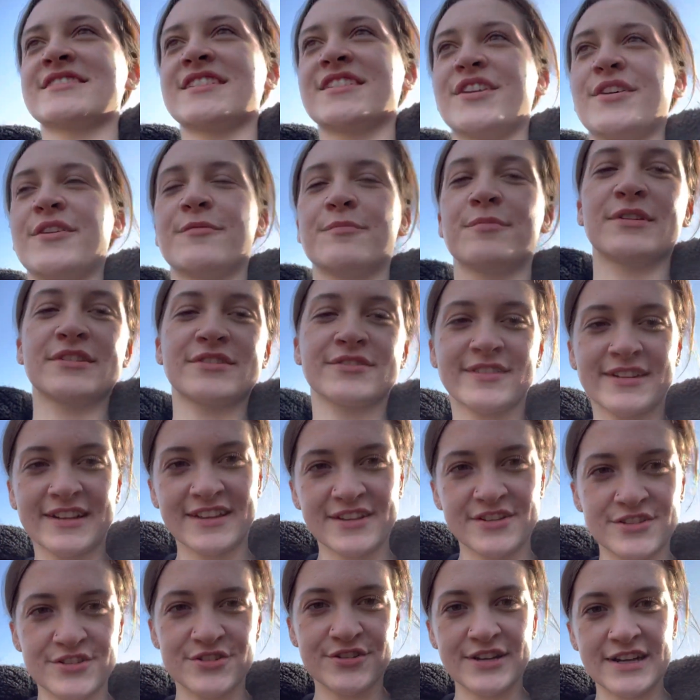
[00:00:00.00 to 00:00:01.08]
I know everybody's really
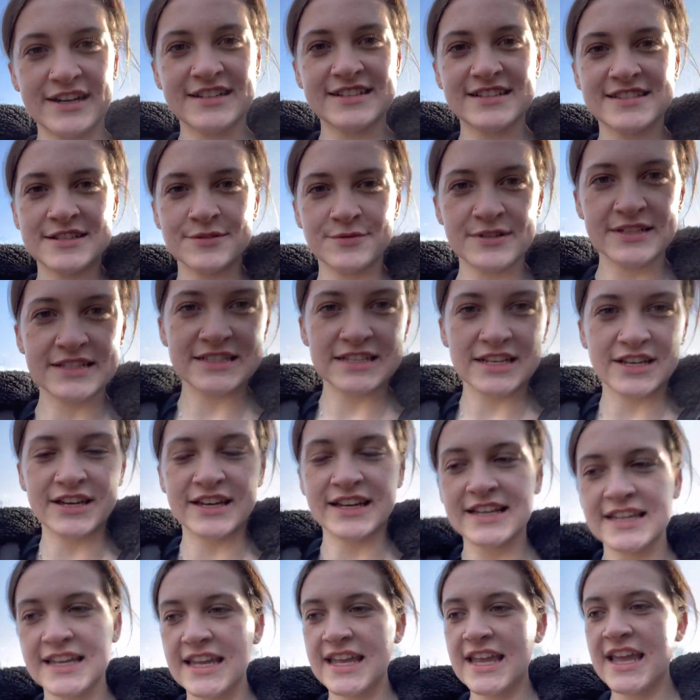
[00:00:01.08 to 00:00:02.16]
intrigued to see what it's
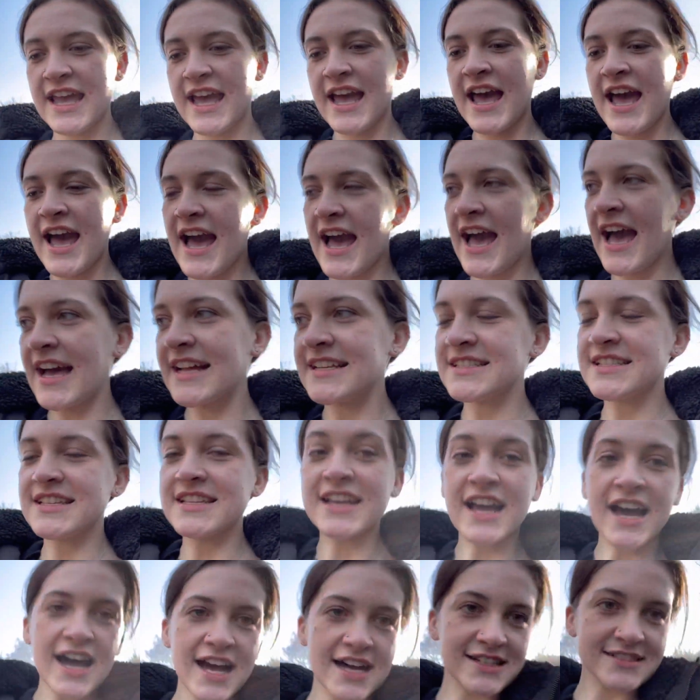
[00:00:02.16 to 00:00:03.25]
like. And
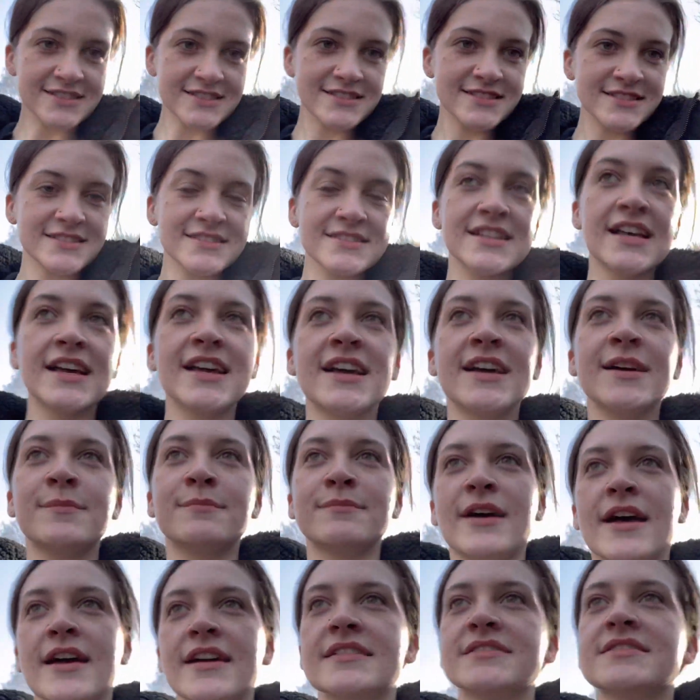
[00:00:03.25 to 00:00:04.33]
yes,
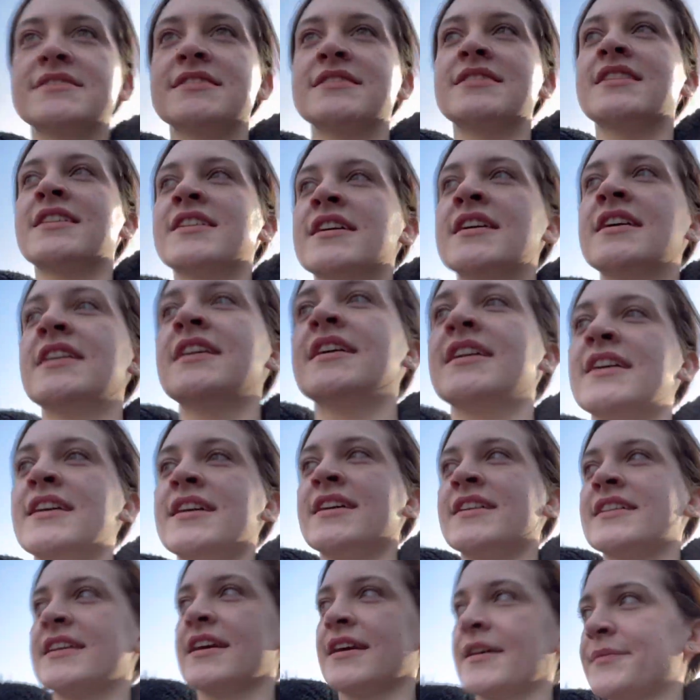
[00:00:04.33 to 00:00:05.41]
but
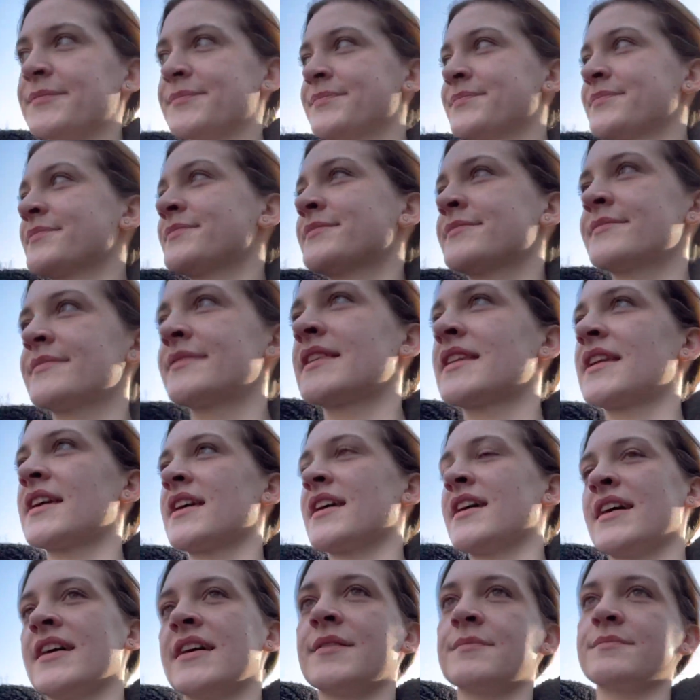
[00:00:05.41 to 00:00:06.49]
yeah,
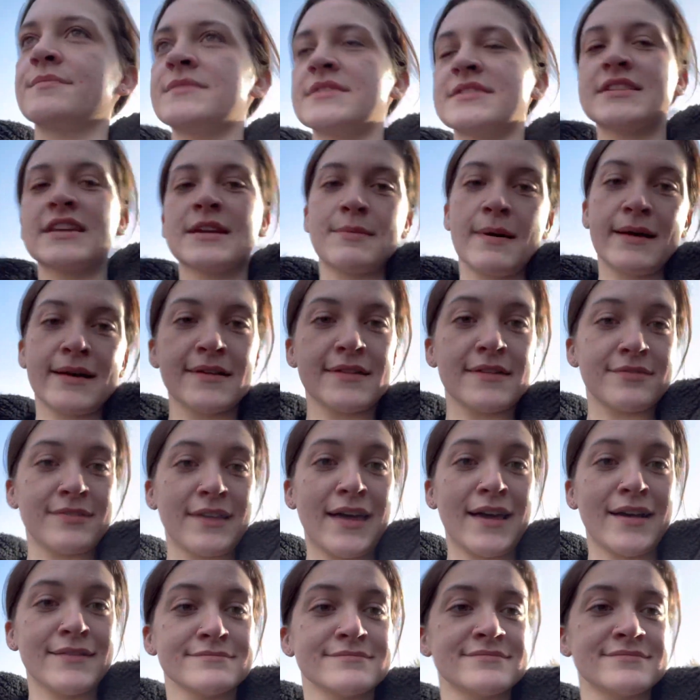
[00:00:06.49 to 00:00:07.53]
see you back at the flat.